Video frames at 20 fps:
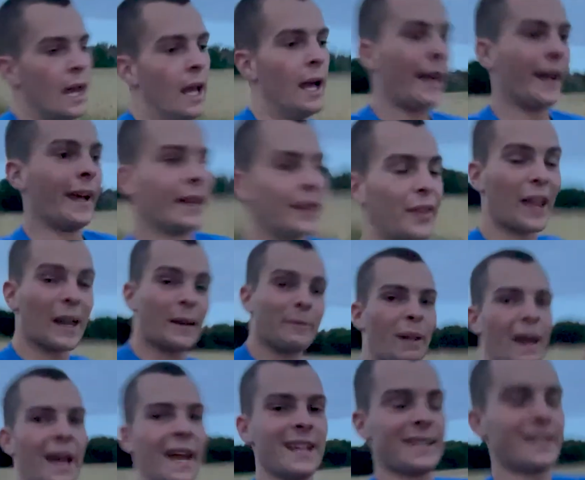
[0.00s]
and that
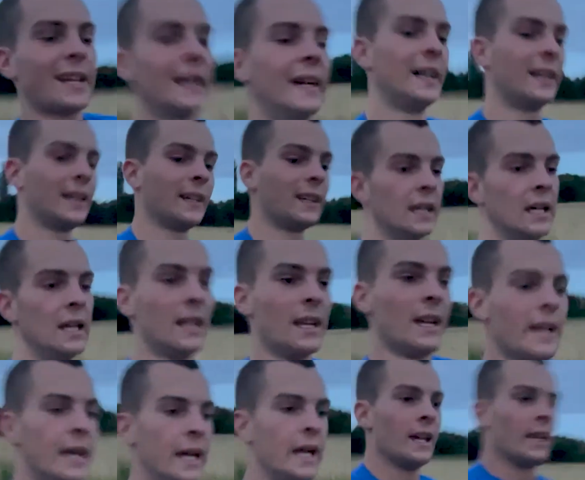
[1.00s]
pace
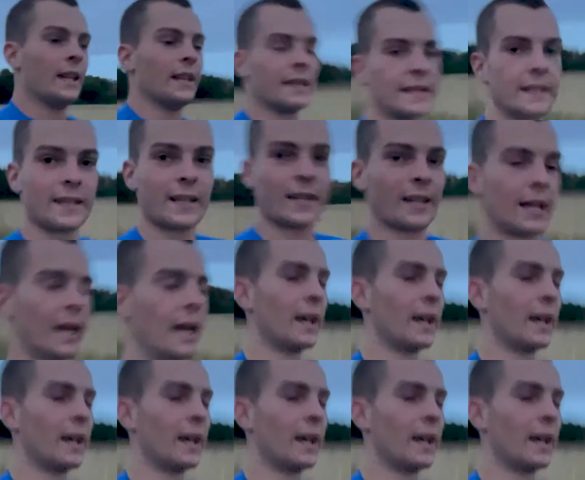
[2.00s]
is